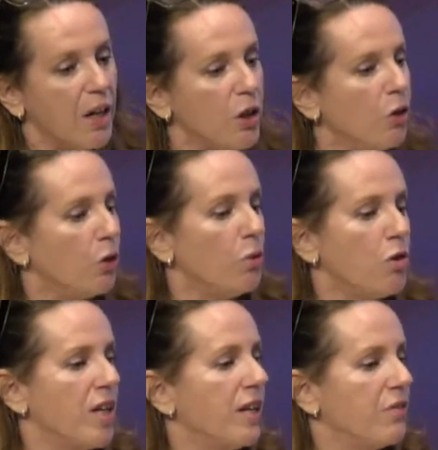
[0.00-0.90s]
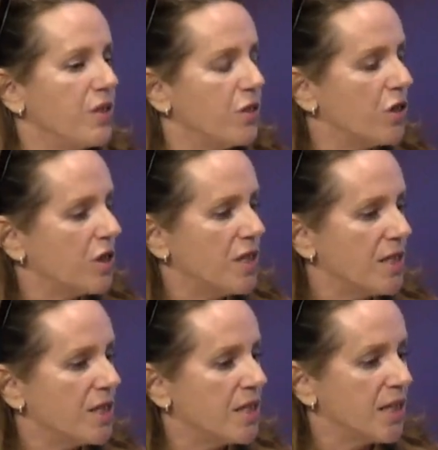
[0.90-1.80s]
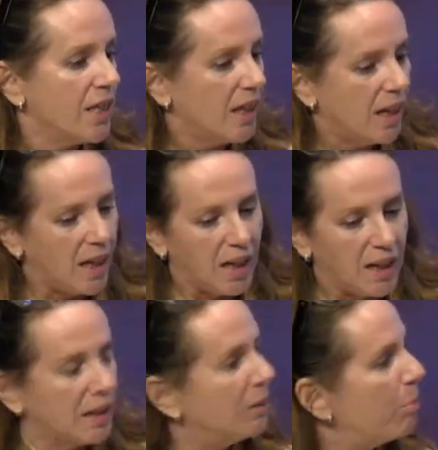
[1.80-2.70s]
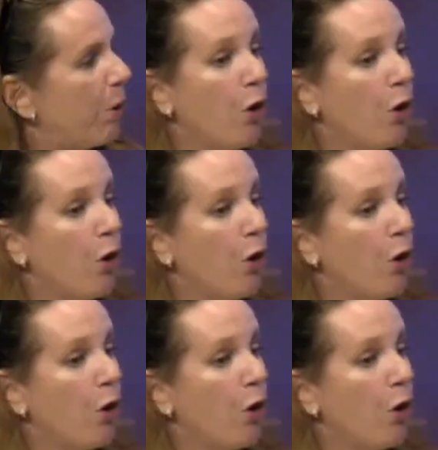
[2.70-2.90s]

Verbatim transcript: You know, you think of this just this perfect uh, um, marriage,